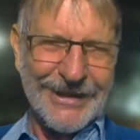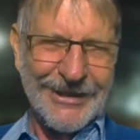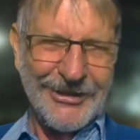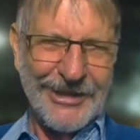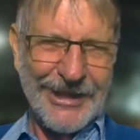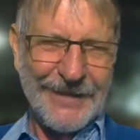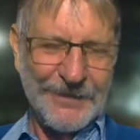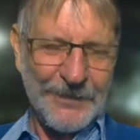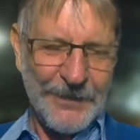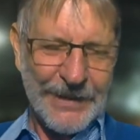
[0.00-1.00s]
Okay?
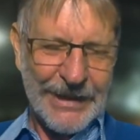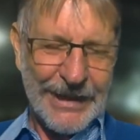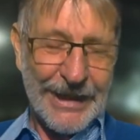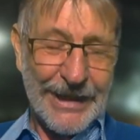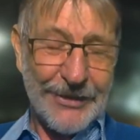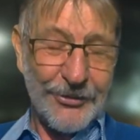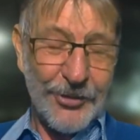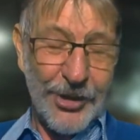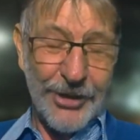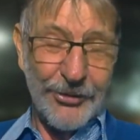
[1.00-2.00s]
And
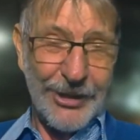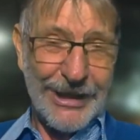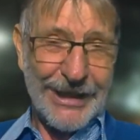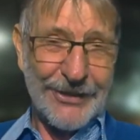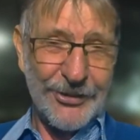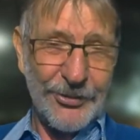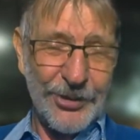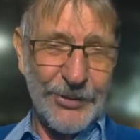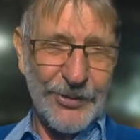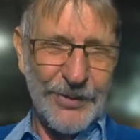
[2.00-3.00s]
God really had to
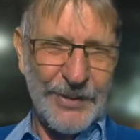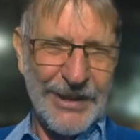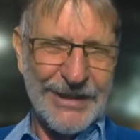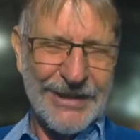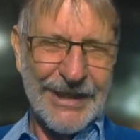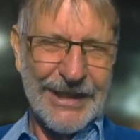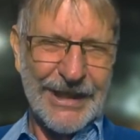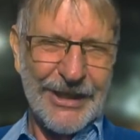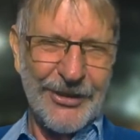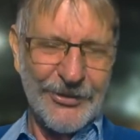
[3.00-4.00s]
work with me, and it's taken
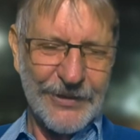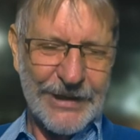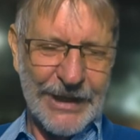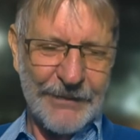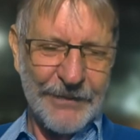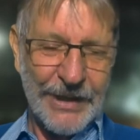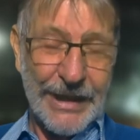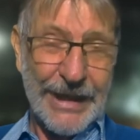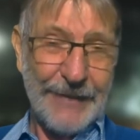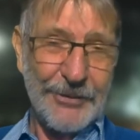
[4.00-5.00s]
a long time.
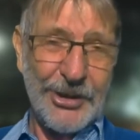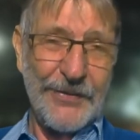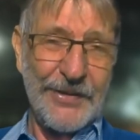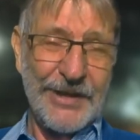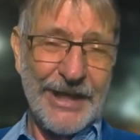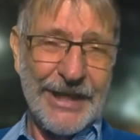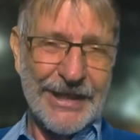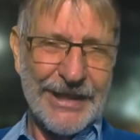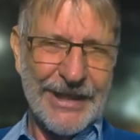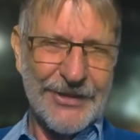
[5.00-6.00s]
And I'm not even there yet,
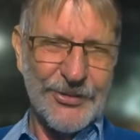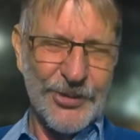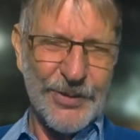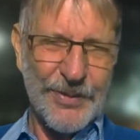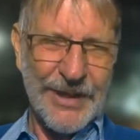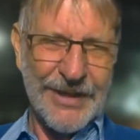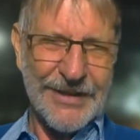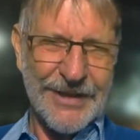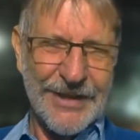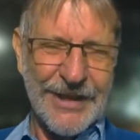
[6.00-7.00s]
as Joyce Meyer
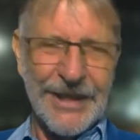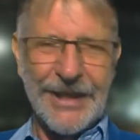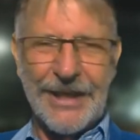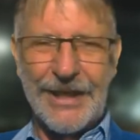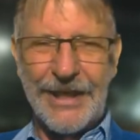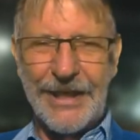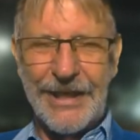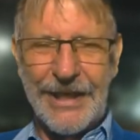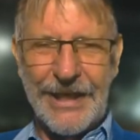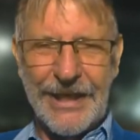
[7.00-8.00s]
said.
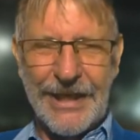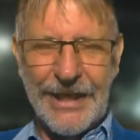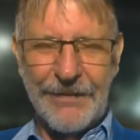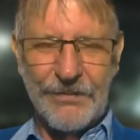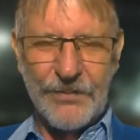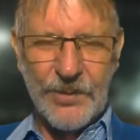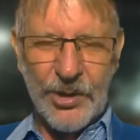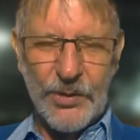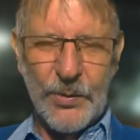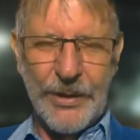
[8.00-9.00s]
I'm
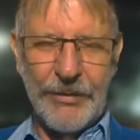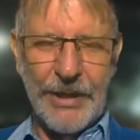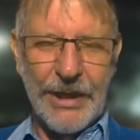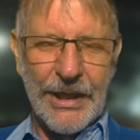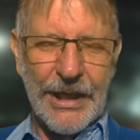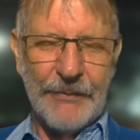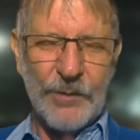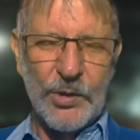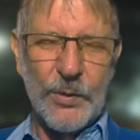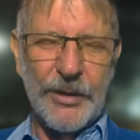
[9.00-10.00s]
not
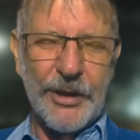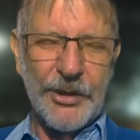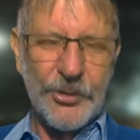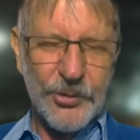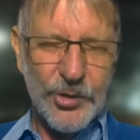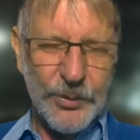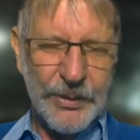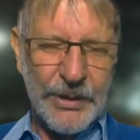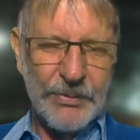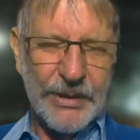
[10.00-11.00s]
where I used to
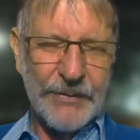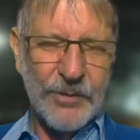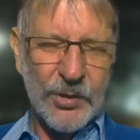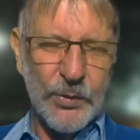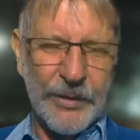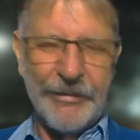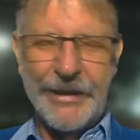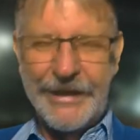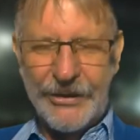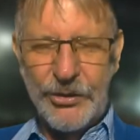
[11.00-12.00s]
be, but I'm not where I
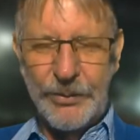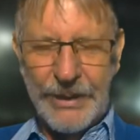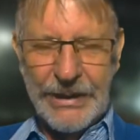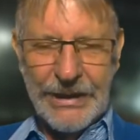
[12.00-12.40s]
need to be.